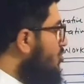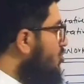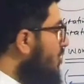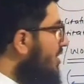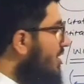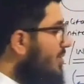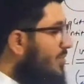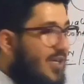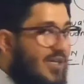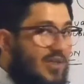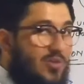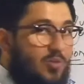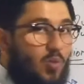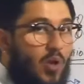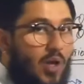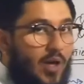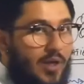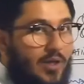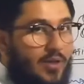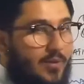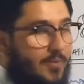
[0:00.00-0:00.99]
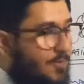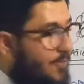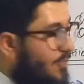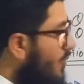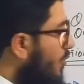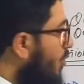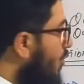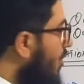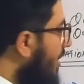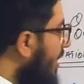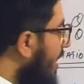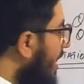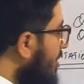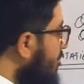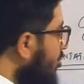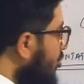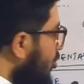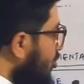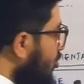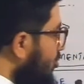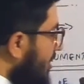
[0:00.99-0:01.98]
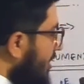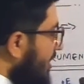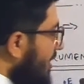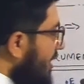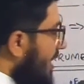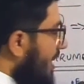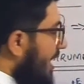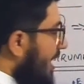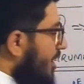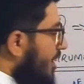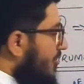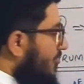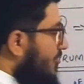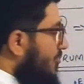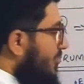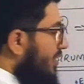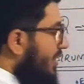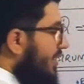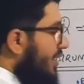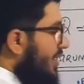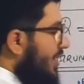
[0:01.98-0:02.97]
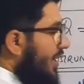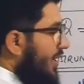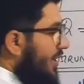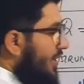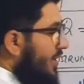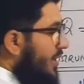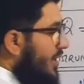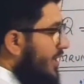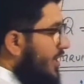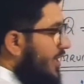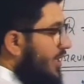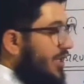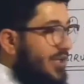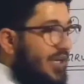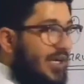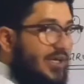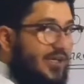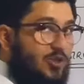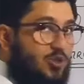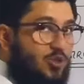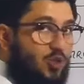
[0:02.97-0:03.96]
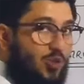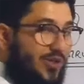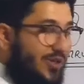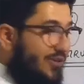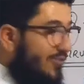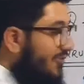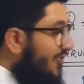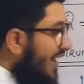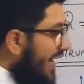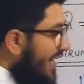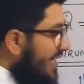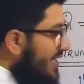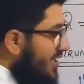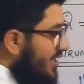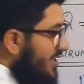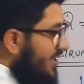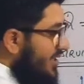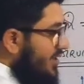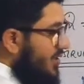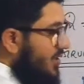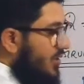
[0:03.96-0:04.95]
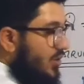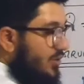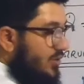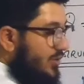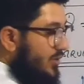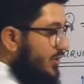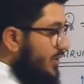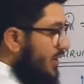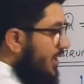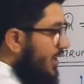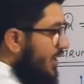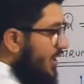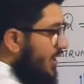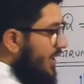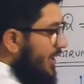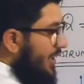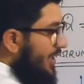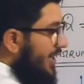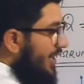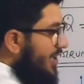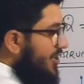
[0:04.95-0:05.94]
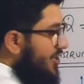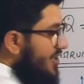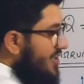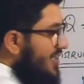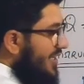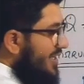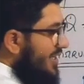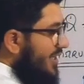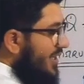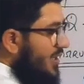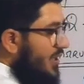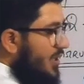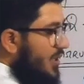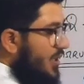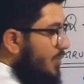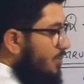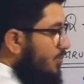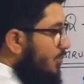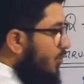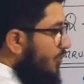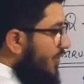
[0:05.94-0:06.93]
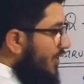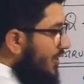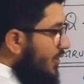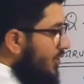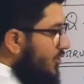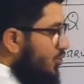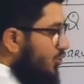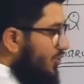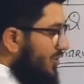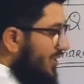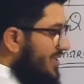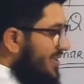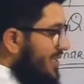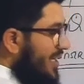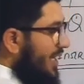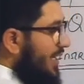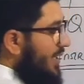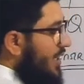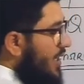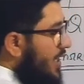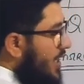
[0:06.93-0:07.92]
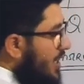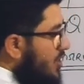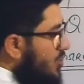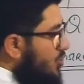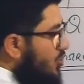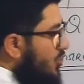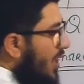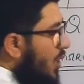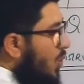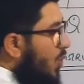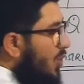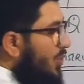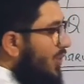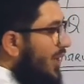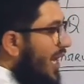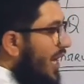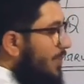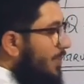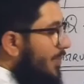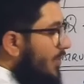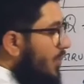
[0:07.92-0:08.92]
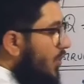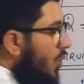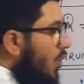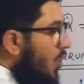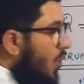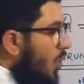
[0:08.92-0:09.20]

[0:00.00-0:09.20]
So in the meanwhile, we are also using a kind of mirror here in order to reflect the radiations that are moving to this side. So now what will happen?